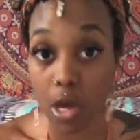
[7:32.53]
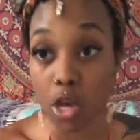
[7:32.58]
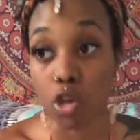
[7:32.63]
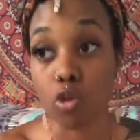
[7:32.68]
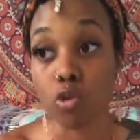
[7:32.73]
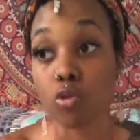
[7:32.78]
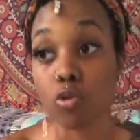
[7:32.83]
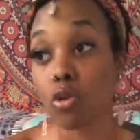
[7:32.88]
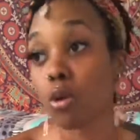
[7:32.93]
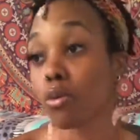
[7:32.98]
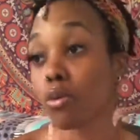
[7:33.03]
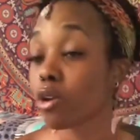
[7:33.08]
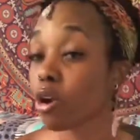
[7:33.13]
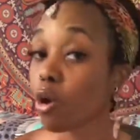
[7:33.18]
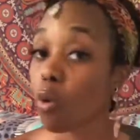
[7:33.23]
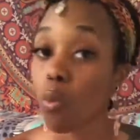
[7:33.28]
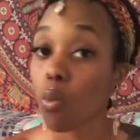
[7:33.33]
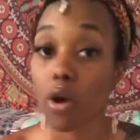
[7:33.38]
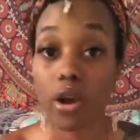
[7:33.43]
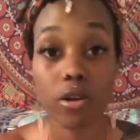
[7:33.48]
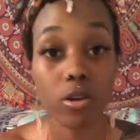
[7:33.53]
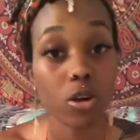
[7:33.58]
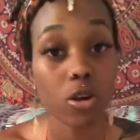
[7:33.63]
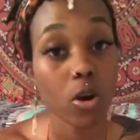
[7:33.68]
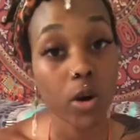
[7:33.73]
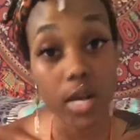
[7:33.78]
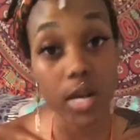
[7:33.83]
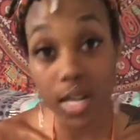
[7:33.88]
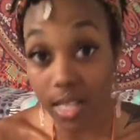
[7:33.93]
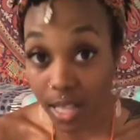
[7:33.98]
You don't know where you're
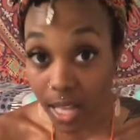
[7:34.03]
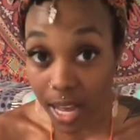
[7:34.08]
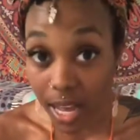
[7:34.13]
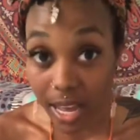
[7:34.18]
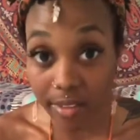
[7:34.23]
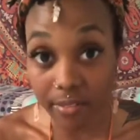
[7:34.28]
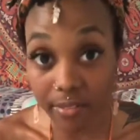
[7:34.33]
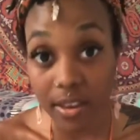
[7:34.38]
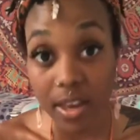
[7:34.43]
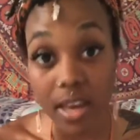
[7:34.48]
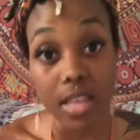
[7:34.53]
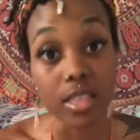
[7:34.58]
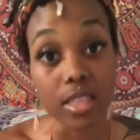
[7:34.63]
going in life.